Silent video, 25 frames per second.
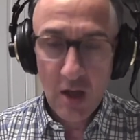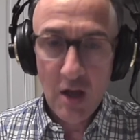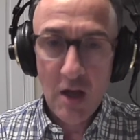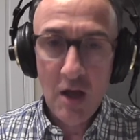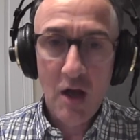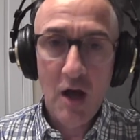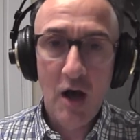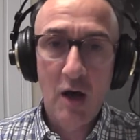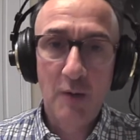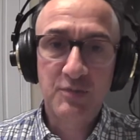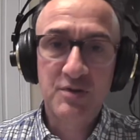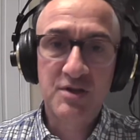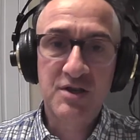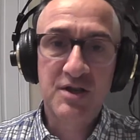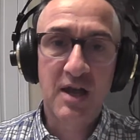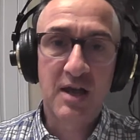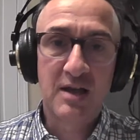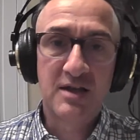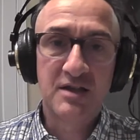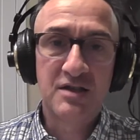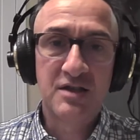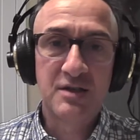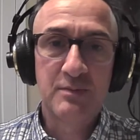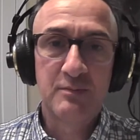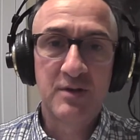Up
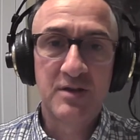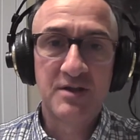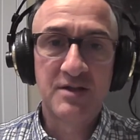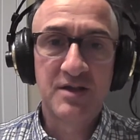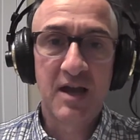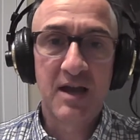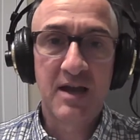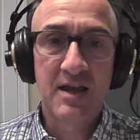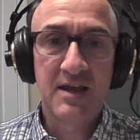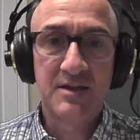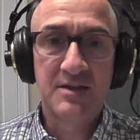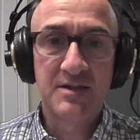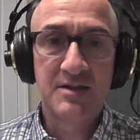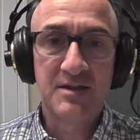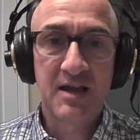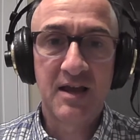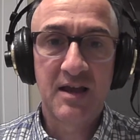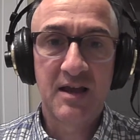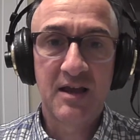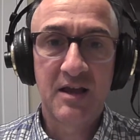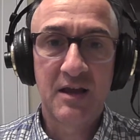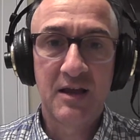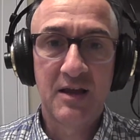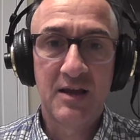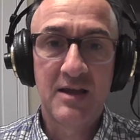steps Matthias
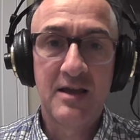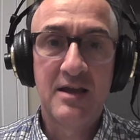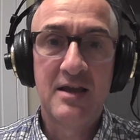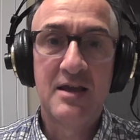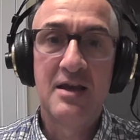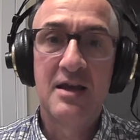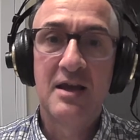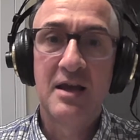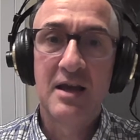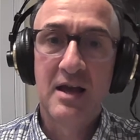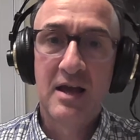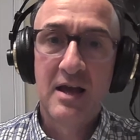Klick.